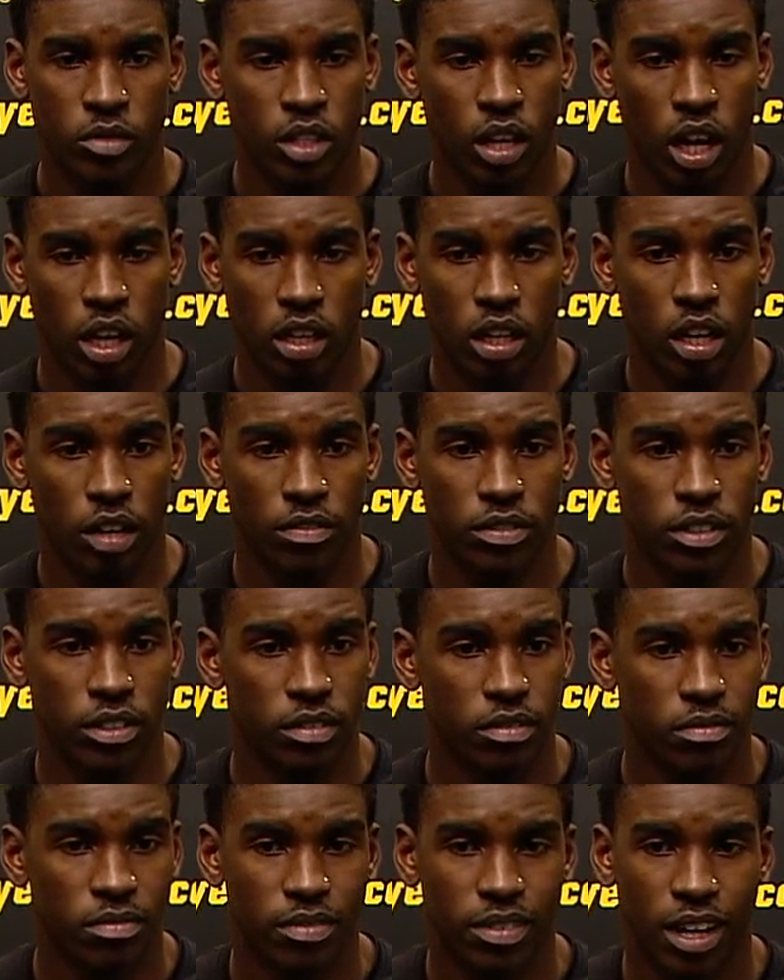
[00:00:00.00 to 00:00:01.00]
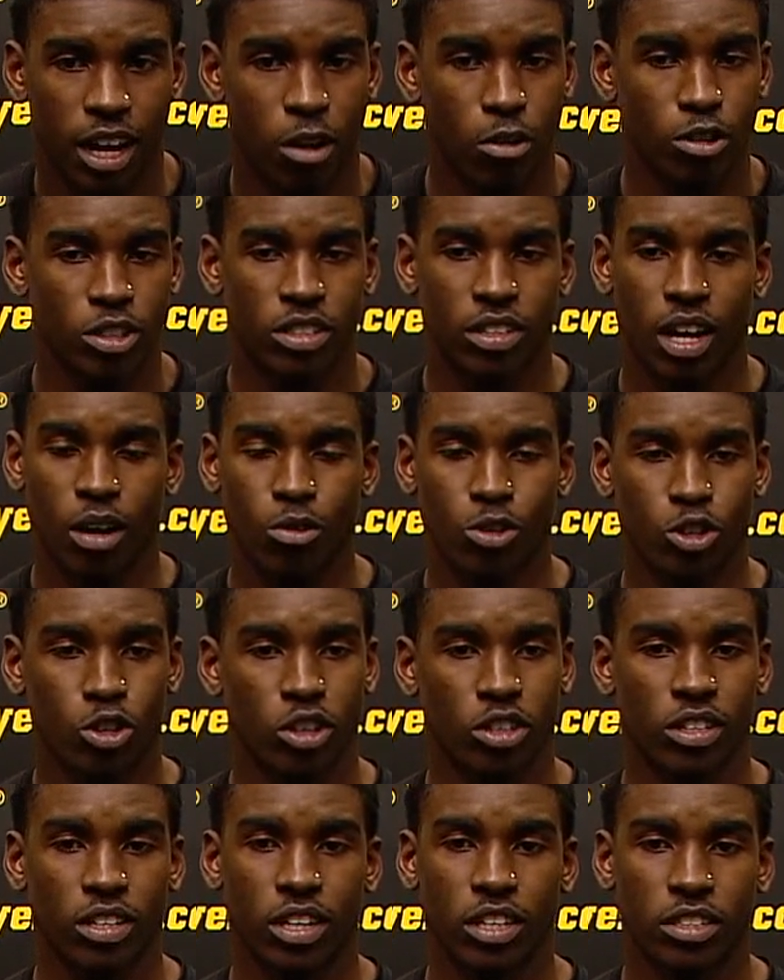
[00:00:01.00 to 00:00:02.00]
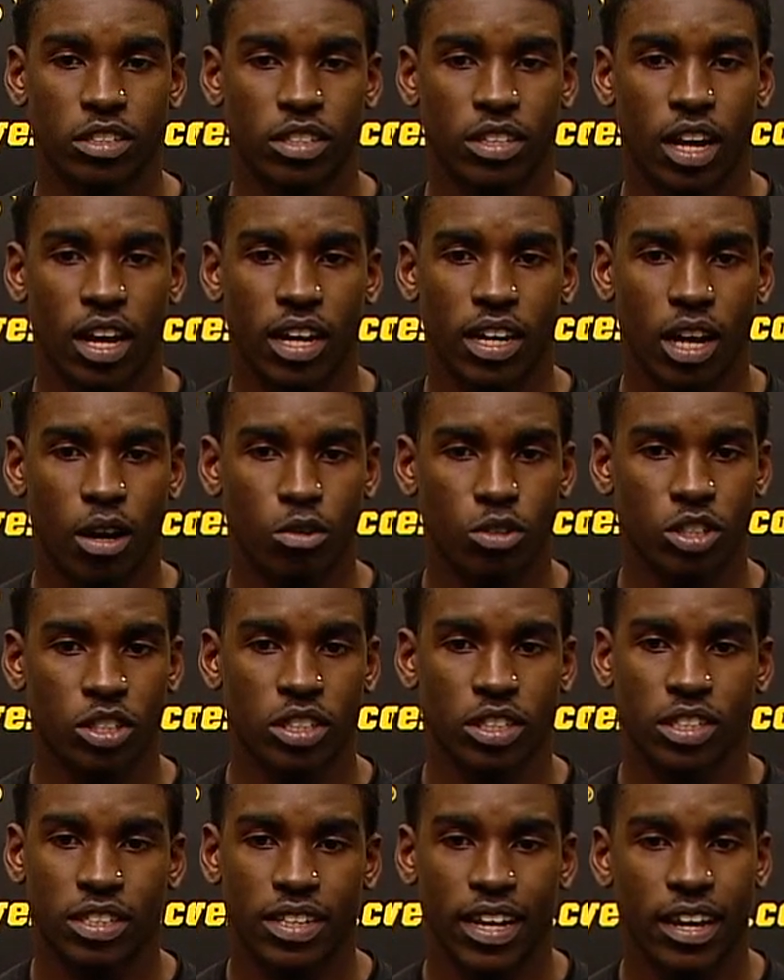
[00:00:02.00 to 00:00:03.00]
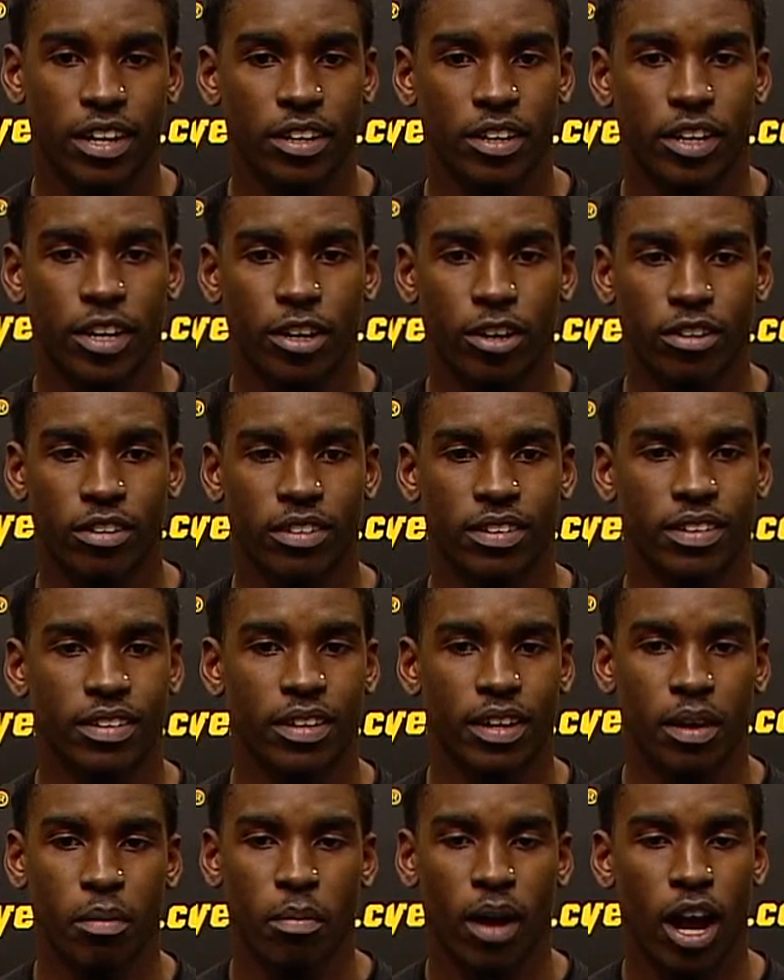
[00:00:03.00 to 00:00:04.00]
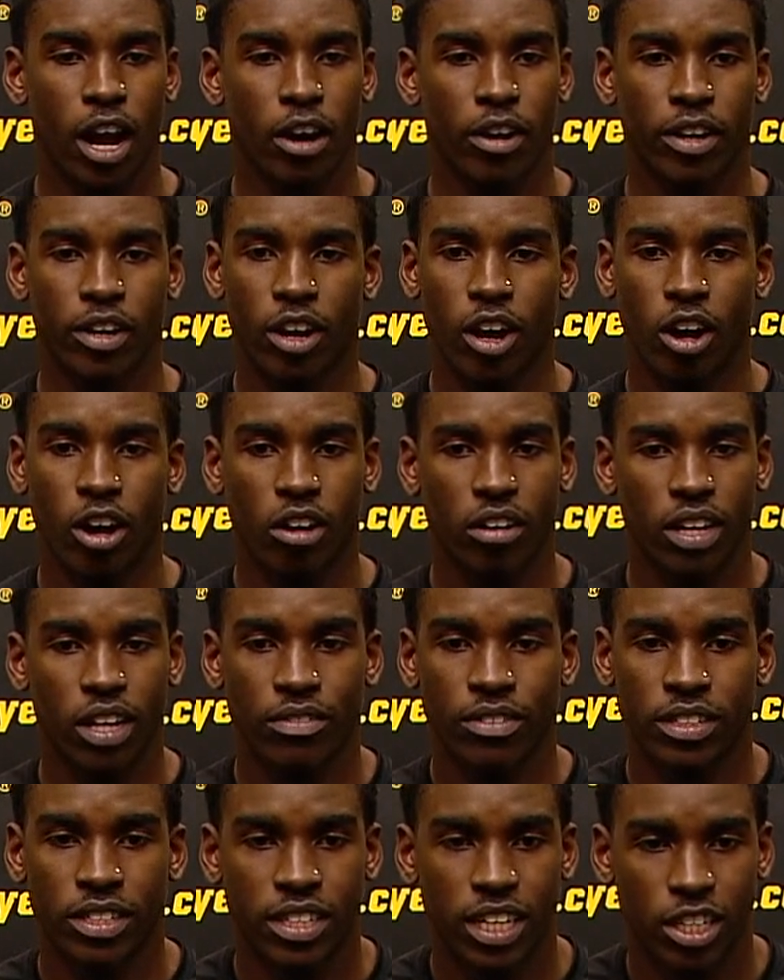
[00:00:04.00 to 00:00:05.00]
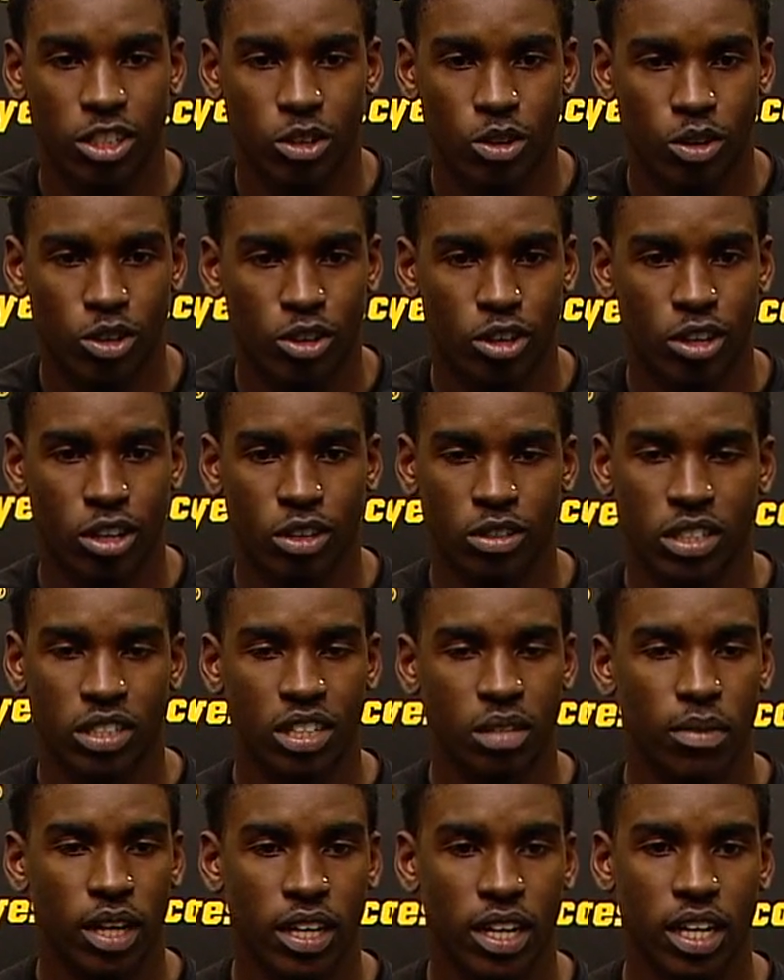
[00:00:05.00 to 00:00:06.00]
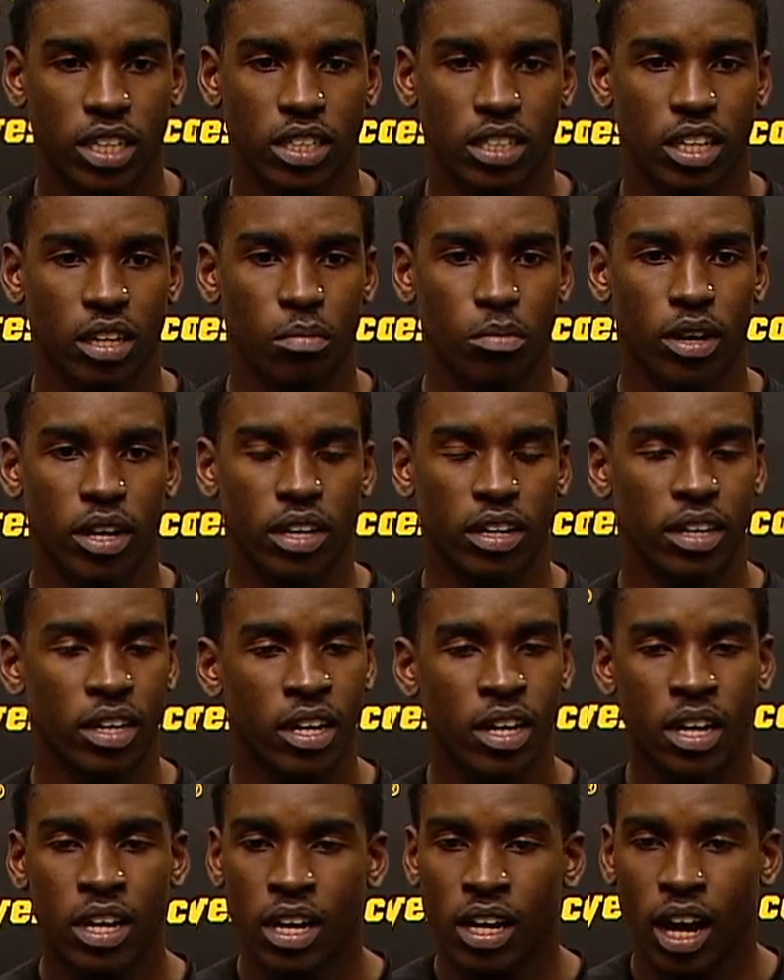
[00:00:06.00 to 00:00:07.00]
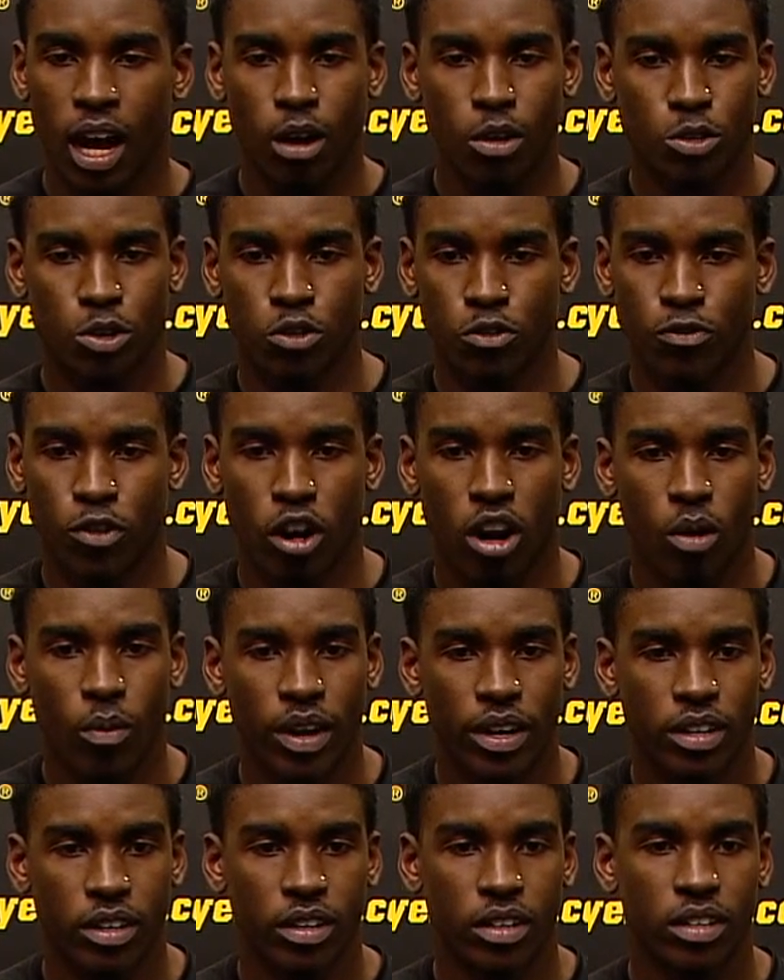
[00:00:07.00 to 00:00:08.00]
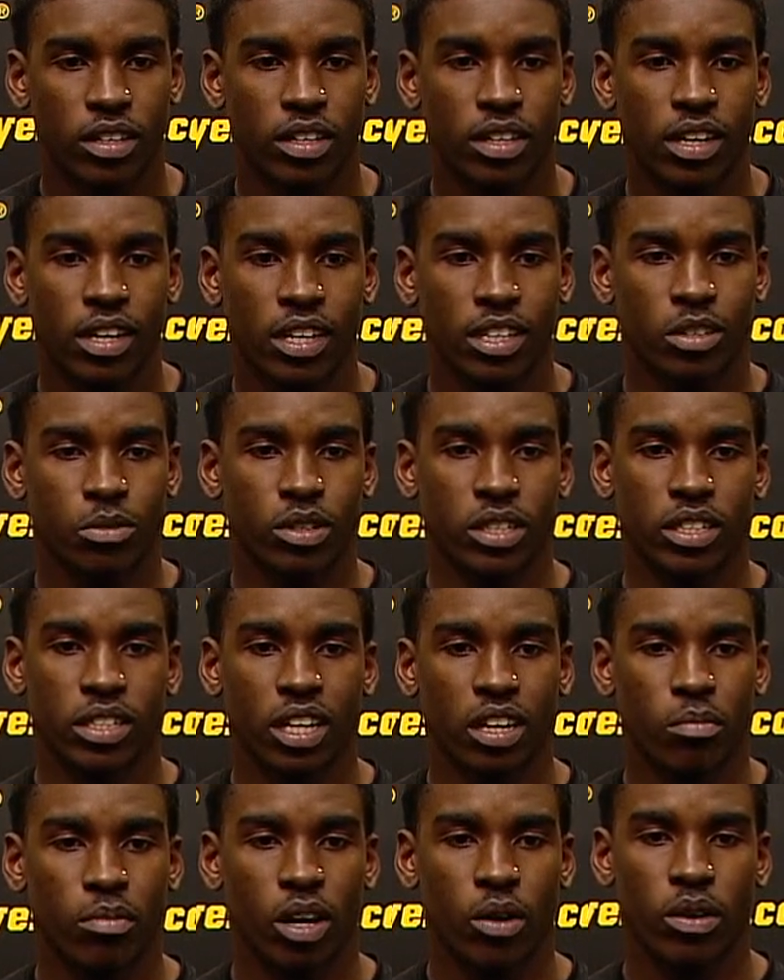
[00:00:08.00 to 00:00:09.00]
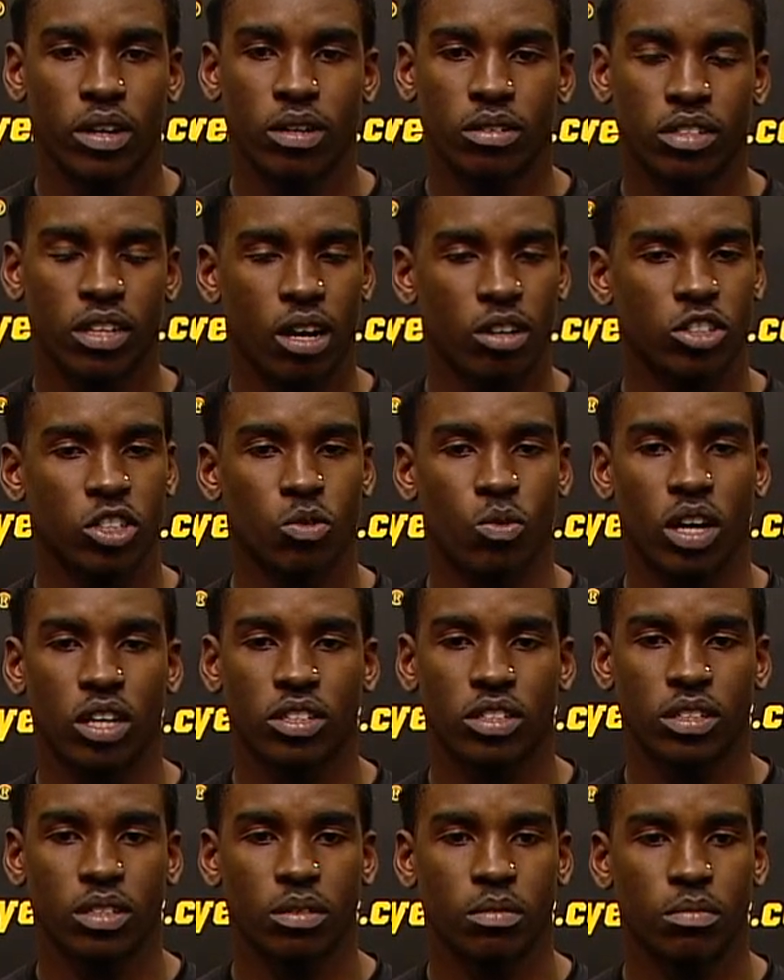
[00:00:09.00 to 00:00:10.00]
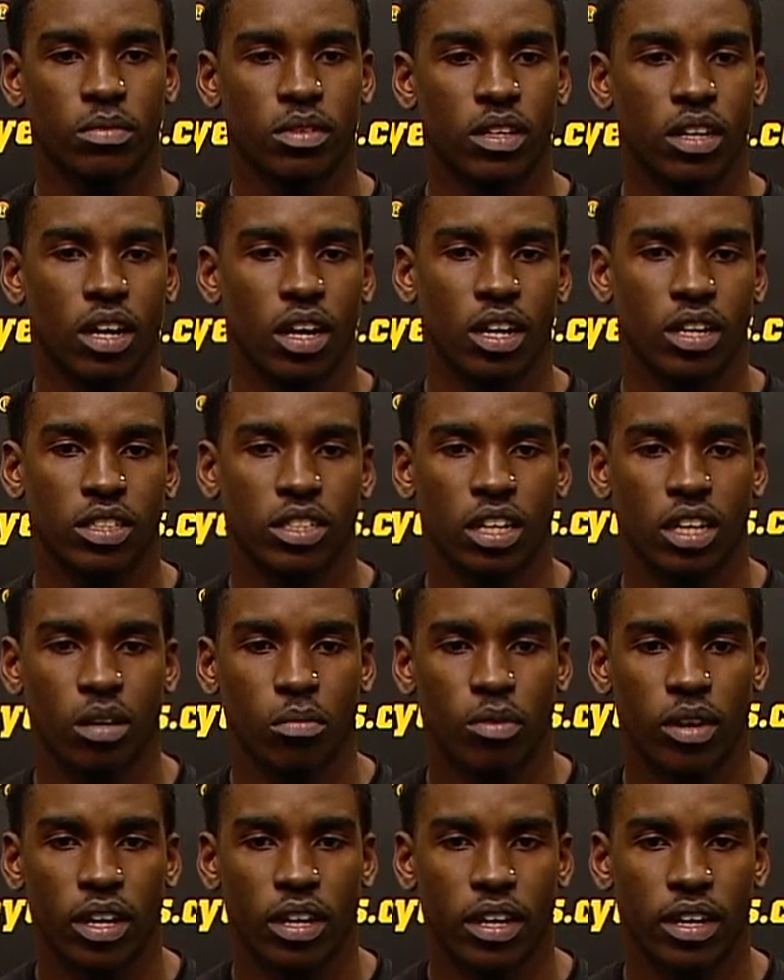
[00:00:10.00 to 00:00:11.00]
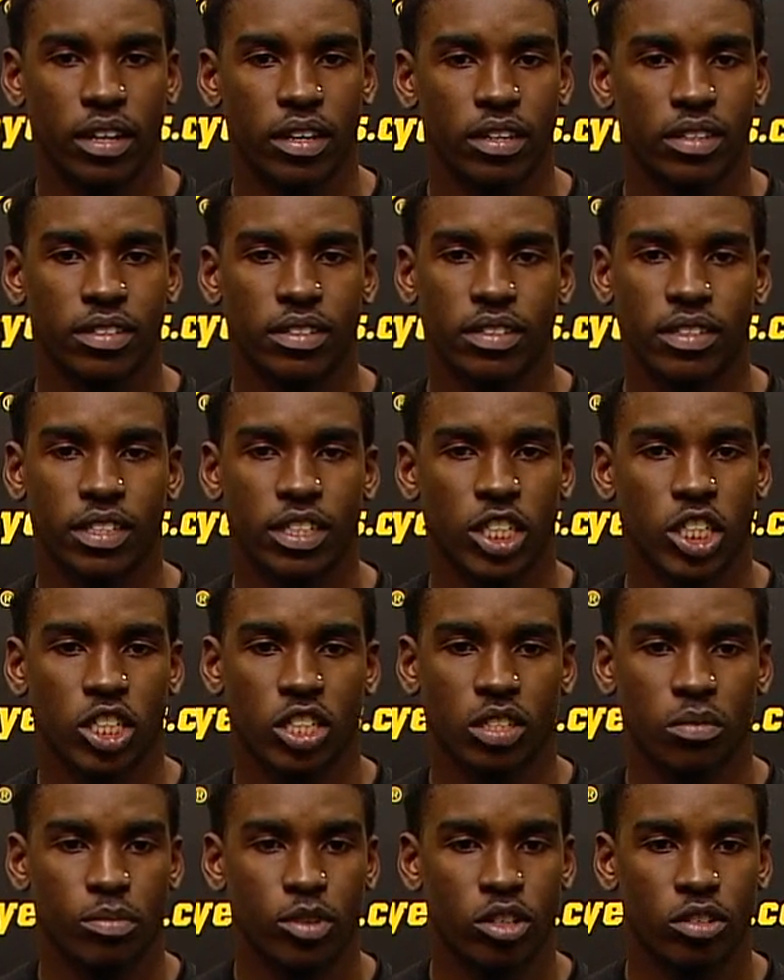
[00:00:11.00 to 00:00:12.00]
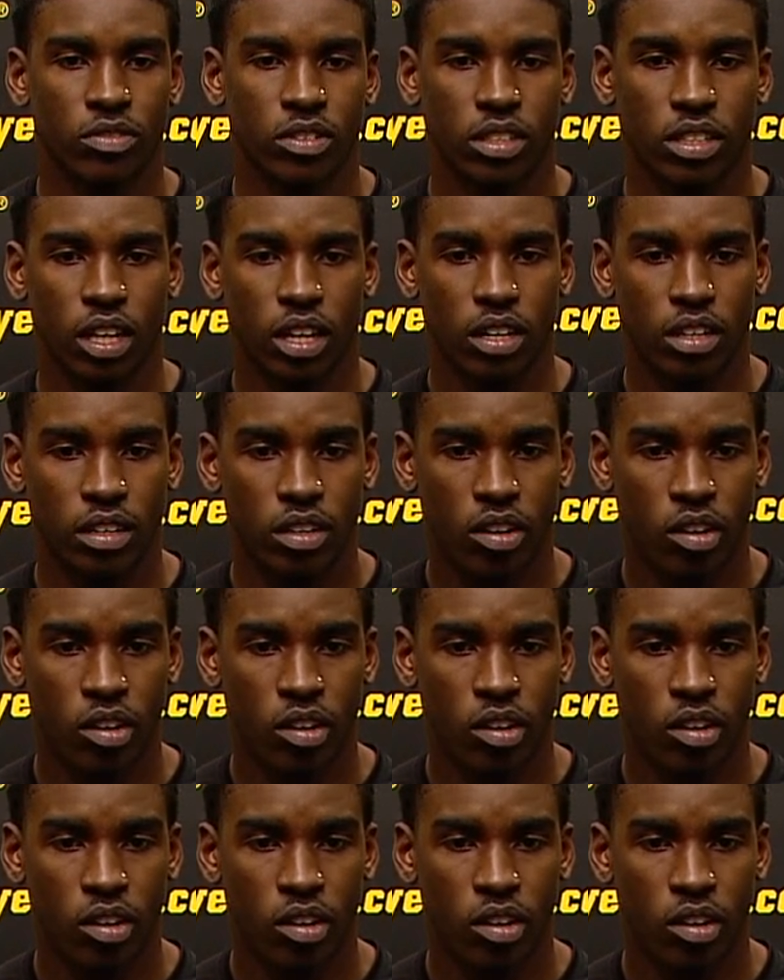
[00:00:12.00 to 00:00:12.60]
I loved it. I was on the other side. I was just standing there admiring everything that's going on, seeing my guys celebrate. I was too far away to really celebrate with them, so I was just watching them celebrate, and it's just a beautiful sight.